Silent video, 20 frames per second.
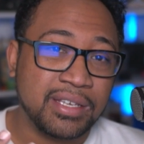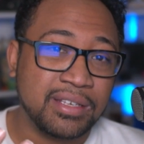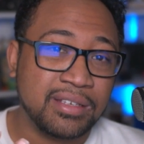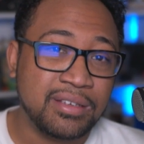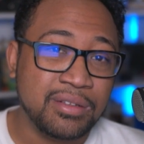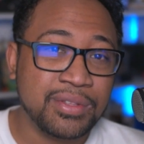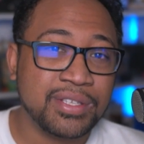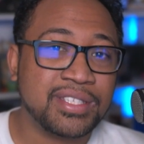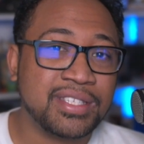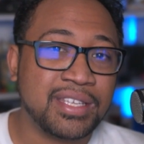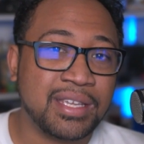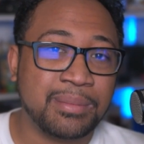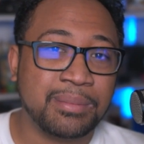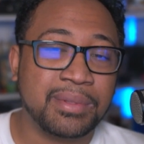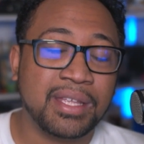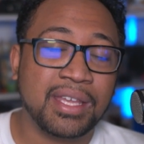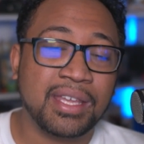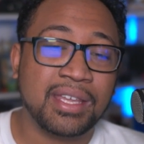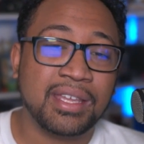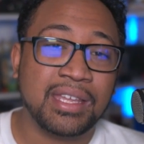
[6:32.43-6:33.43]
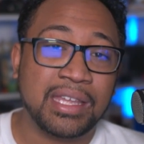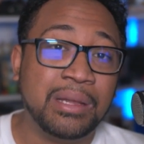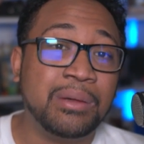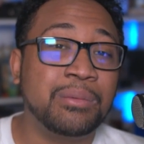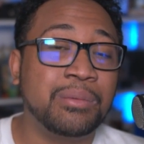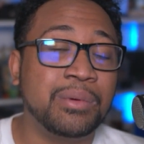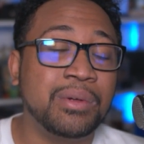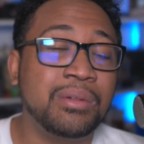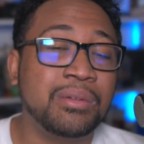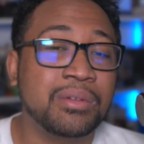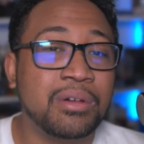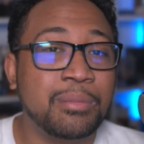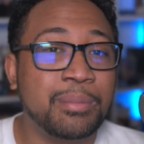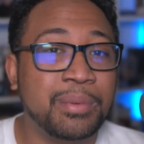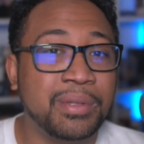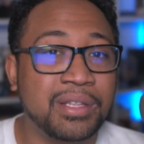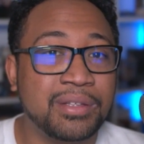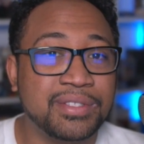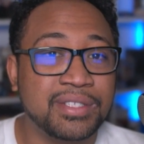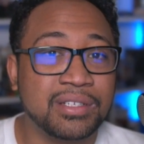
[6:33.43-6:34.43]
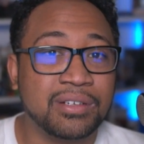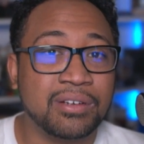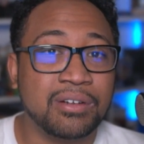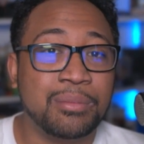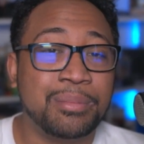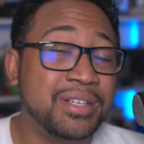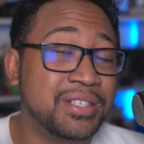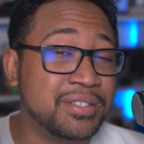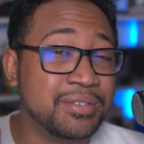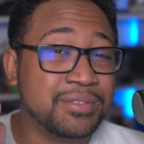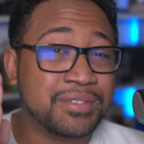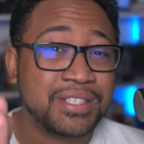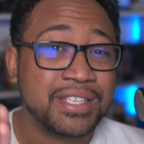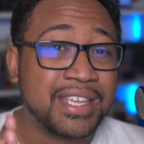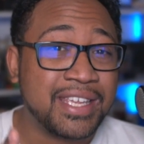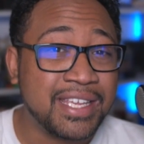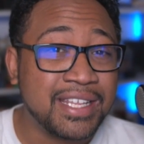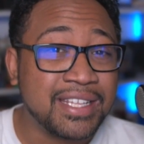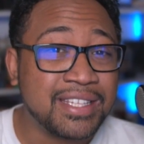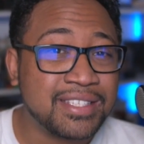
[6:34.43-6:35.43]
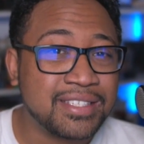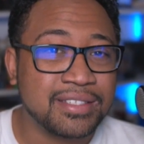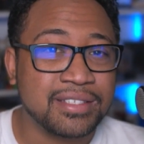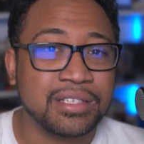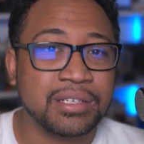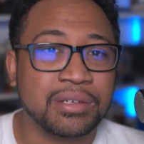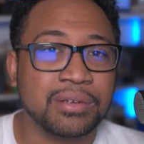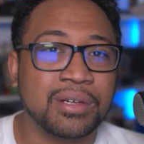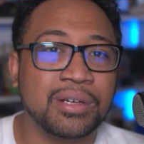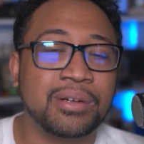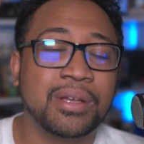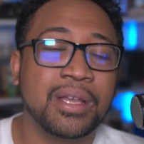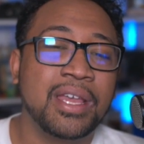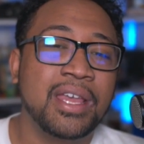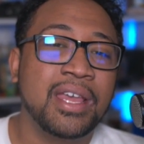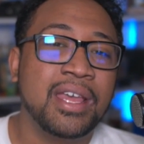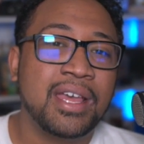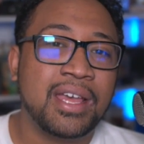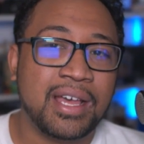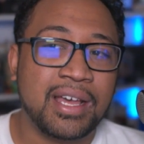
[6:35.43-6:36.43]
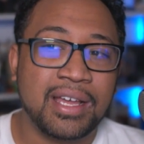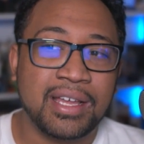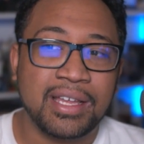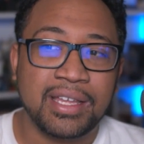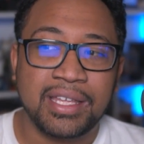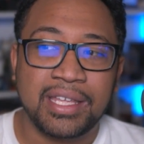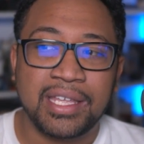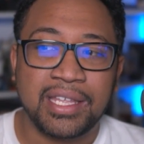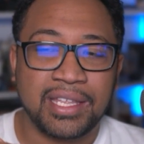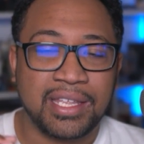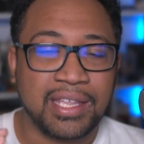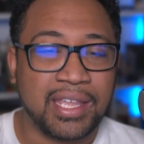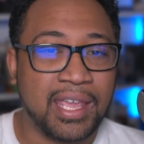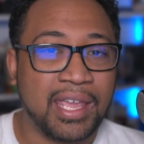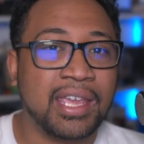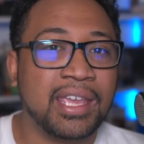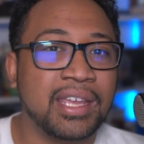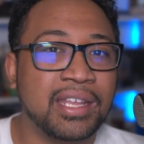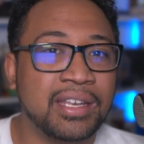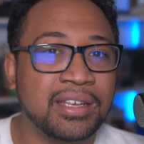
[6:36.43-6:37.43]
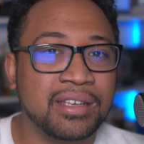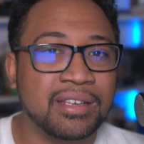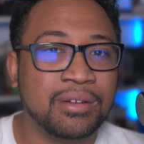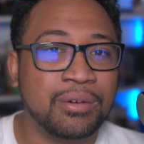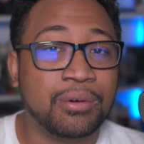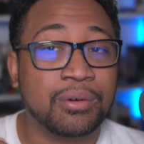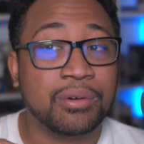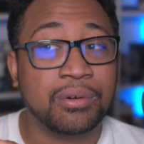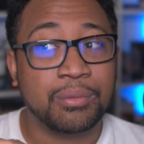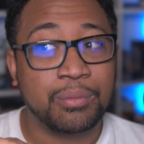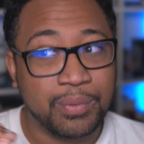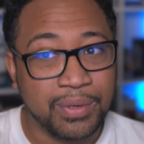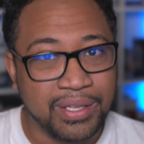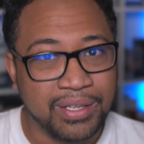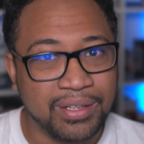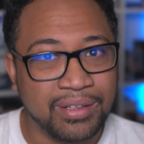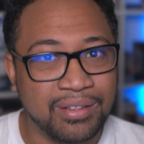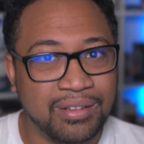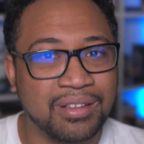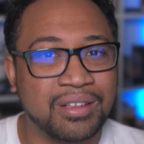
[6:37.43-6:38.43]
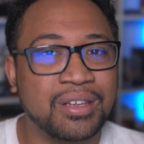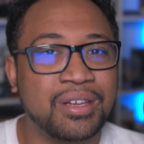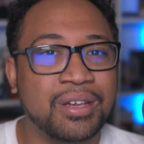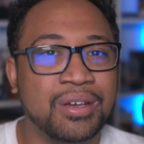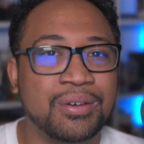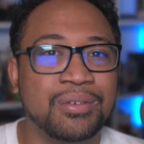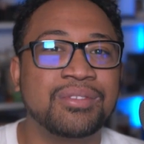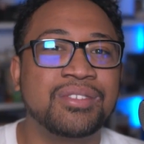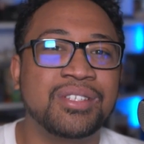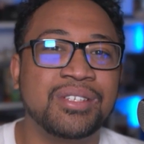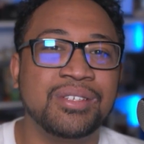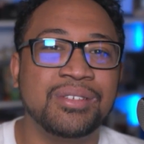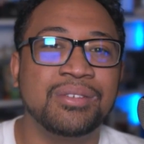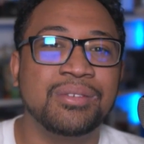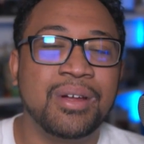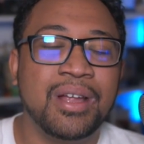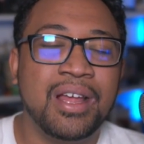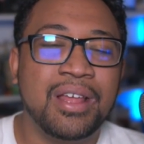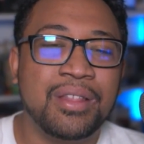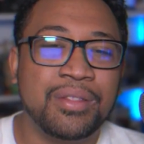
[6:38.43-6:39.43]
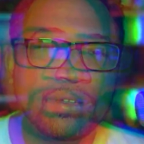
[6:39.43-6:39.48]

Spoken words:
do the same thing, it will go below 0, but as soon as it hits 0, it can or will go to the